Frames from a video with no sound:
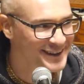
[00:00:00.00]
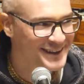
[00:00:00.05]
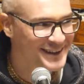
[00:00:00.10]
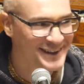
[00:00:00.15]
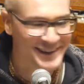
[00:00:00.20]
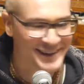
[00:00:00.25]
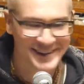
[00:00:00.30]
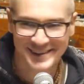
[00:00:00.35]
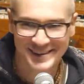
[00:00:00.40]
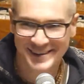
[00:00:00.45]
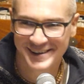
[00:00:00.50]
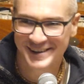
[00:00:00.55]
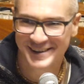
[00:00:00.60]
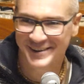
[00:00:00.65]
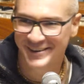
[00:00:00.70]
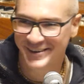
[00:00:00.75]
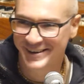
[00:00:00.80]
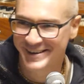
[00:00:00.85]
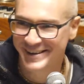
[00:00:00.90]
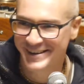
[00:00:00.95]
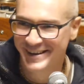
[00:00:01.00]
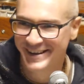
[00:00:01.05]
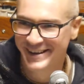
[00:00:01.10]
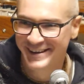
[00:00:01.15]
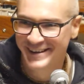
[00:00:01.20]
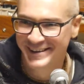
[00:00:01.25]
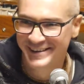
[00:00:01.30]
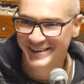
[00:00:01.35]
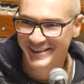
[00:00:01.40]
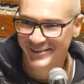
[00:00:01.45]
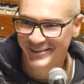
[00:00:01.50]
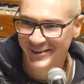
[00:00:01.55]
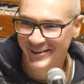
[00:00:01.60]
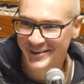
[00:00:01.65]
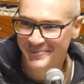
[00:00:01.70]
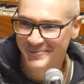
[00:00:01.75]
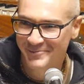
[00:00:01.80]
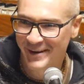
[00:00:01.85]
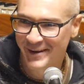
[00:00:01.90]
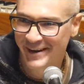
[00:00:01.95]
They're only
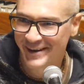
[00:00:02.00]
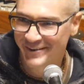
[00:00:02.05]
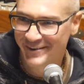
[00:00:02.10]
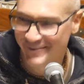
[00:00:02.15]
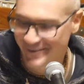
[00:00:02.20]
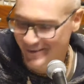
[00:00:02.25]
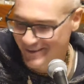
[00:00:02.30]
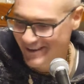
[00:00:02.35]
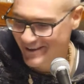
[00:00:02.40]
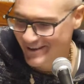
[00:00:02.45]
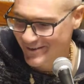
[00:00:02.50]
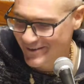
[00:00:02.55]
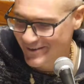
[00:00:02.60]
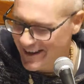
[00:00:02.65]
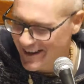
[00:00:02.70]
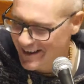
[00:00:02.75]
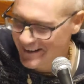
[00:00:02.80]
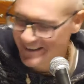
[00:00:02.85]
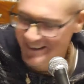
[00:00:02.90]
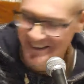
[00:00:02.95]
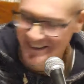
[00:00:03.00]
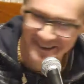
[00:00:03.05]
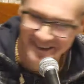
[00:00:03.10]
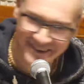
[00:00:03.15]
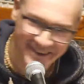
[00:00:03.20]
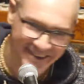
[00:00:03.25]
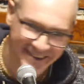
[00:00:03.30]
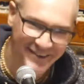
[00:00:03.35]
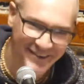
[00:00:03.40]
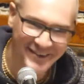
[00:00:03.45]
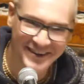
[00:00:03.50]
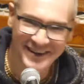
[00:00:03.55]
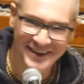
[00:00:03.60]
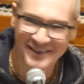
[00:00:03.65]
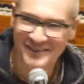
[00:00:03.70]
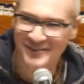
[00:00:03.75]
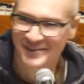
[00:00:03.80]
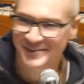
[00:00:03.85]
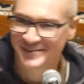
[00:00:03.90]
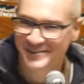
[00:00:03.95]
paying for their rent, and they don't
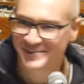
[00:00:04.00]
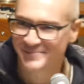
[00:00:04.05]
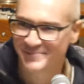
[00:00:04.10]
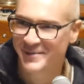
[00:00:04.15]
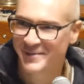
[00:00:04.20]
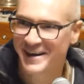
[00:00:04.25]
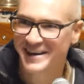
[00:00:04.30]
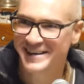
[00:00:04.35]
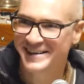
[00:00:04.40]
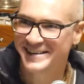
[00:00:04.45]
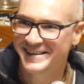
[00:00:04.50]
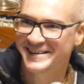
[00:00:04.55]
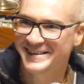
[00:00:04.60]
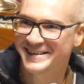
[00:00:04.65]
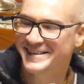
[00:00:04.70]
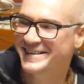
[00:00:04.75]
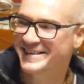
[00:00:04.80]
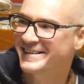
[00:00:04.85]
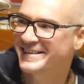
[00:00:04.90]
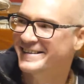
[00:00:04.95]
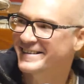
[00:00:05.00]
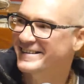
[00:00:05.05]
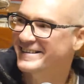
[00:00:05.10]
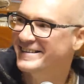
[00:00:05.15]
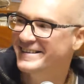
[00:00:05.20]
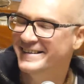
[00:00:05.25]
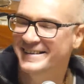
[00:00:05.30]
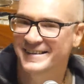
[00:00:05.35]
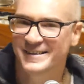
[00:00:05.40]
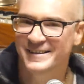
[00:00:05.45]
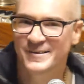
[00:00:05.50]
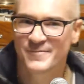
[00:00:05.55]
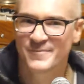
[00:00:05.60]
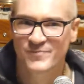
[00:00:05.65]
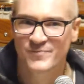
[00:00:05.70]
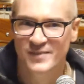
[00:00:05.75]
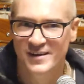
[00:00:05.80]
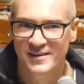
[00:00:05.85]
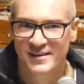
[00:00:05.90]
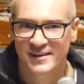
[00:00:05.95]
have money. And
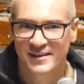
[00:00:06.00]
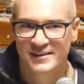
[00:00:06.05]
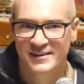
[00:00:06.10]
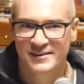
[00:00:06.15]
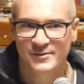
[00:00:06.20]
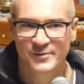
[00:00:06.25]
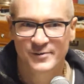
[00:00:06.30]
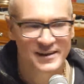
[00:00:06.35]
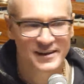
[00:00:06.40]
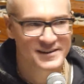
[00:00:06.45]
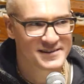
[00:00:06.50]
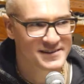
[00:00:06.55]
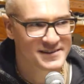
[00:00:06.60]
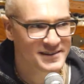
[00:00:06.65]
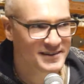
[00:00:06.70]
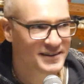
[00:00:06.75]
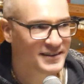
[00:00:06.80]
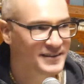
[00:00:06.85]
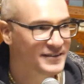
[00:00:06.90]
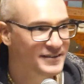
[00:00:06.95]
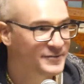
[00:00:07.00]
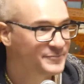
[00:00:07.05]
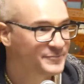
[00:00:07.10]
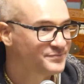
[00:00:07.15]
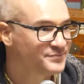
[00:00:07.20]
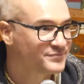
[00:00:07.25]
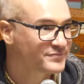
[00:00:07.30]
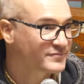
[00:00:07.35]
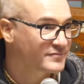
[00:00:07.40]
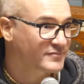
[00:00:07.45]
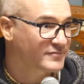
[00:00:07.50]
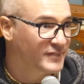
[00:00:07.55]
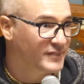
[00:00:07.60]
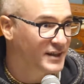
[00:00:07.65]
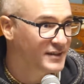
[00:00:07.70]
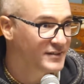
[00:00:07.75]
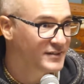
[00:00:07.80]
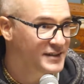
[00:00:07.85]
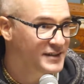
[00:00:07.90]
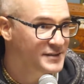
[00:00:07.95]
so we can see that
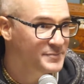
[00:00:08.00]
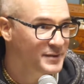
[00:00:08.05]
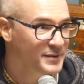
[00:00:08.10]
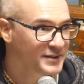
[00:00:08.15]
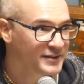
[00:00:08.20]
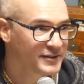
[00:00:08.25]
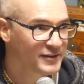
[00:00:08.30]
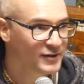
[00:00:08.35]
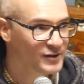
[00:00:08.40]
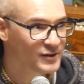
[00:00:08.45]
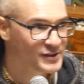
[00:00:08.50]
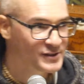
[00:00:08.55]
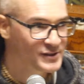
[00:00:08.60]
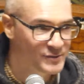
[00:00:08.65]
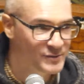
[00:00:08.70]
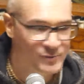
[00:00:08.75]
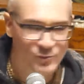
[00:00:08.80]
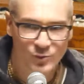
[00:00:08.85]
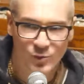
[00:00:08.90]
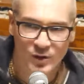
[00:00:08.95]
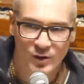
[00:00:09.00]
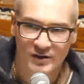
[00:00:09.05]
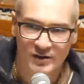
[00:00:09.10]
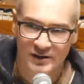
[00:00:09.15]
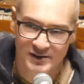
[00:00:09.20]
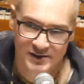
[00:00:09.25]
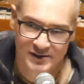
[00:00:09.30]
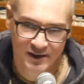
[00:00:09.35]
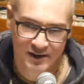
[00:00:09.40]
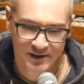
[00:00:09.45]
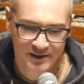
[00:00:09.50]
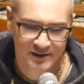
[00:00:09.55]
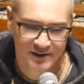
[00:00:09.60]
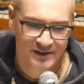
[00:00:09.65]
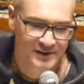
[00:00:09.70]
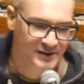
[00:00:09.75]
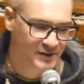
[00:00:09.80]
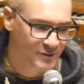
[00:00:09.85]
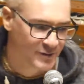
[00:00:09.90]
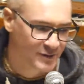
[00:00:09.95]
this material world is like
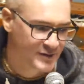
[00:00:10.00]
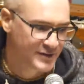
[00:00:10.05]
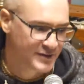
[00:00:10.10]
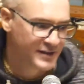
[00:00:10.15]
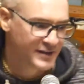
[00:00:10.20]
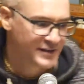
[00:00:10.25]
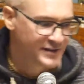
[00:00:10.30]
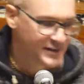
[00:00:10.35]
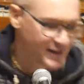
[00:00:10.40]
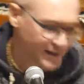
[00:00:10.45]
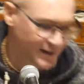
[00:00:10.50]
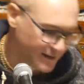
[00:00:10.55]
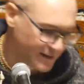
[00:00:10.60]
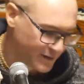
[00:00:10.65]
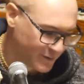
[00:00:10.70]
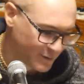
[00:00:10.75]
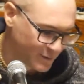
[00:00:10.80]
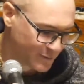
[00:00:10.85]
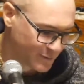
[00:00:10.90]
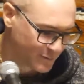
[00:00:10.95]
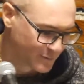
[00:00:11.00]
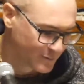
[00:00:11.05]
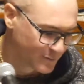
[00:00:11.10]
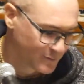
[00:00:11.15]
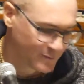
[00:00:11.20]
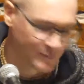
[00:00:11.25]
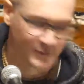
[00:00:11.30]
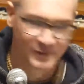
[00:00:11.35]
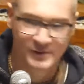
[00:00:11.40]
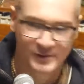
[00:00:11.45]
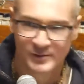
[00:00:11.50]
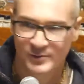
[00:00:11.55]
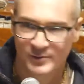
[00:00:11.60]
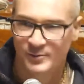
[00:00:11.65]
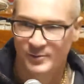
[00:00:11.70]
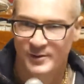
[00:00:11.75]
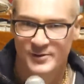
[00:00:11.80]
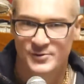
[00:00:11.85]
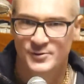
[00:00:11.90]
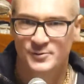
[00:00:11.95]
this. Krishna is saying to
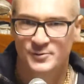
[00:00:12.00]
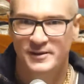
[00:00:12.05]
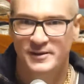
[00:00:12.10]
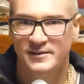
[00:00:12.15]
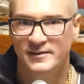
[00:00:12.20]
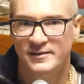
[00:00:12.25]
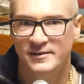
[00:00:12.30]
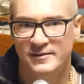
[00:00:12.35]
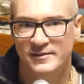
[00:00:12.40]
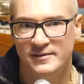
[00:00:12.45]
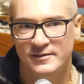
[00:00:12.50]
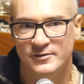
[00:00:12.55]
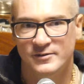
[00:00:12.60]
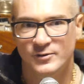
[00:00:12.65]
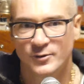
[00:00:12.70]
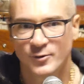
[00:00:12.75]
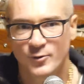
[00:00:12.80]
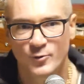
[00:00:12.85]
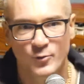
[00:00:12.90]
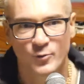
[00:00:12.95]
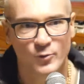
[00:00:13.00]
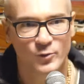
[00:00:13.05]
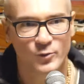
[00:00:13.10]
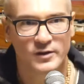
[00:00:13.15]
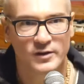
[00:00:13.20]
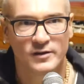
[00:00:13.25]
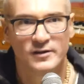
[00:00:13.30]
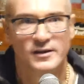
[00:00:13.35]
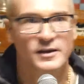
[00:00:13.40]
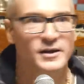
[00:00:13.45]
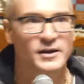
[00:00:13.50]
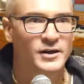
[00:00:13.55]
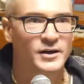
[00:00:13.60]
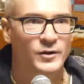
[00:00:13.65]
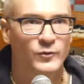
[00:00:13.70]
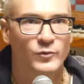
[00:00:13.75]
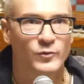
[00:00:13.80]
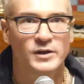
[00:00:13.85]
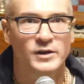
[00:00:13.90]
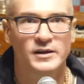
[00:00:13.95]
Arjuna that no, we
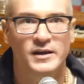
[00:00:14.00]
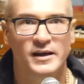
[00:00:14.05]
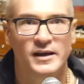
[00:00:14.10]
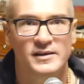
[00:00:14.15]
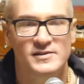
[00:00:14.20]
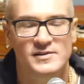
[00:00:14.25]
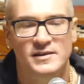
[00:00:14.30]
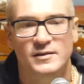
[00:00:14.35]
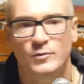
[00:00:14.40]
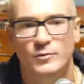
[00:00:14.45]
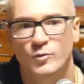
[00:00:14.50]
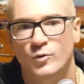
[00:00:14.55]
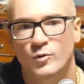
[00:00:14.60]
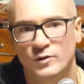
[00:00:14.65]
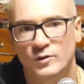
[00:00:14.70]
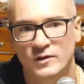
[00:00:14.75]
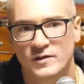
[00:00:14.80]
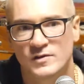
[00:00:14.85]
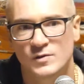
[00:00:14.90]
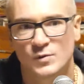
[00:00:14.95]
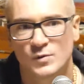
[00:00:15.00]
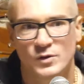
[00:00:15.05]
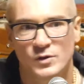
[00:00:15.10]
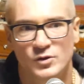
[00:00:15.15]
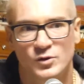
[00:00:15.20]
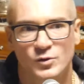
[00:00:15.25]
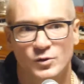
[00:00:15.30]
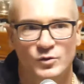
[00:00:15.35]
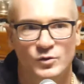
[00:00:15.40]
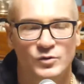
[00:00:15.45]
as devotees, we should